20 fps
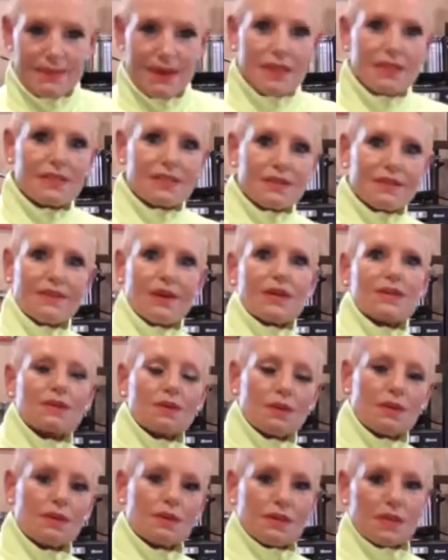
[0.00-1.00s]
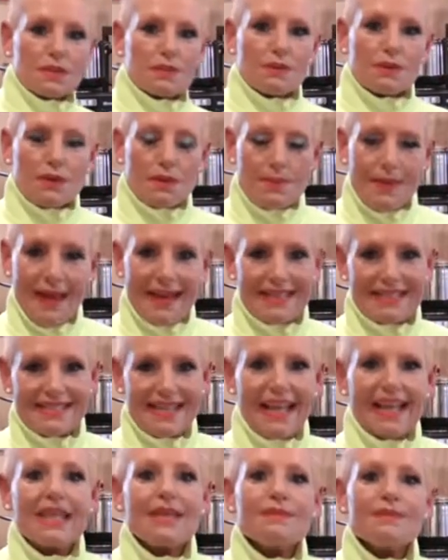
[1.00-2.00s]
most of those courses were about
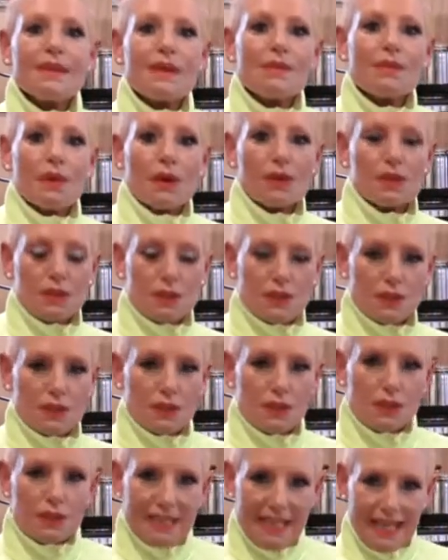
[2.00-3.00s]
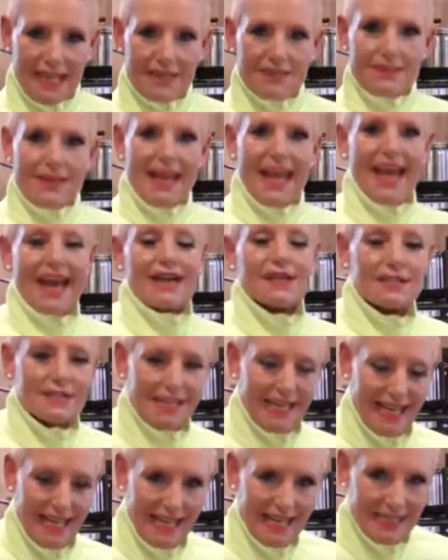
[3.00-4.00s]
telling me what to do, telling me how
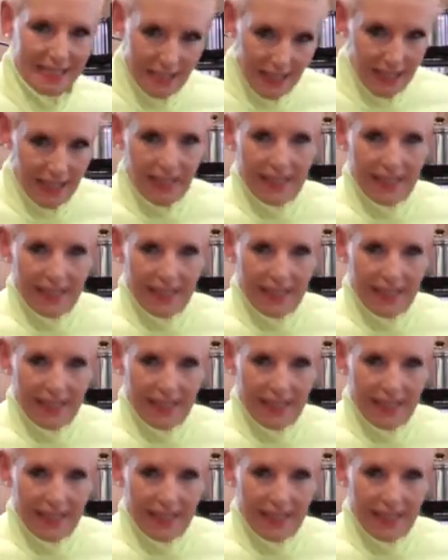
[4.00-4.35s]
to eat,